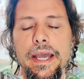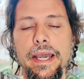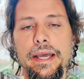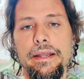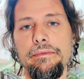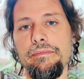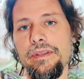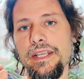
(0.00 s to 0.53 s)

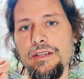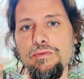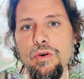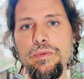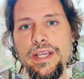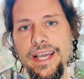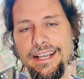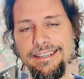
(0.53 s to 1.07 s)
And this
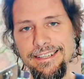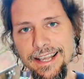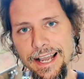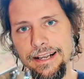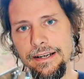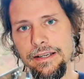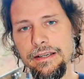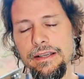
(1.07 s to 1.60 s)
will be
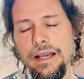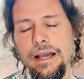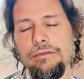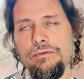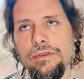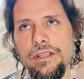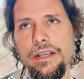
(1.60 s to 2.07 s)
exactly, I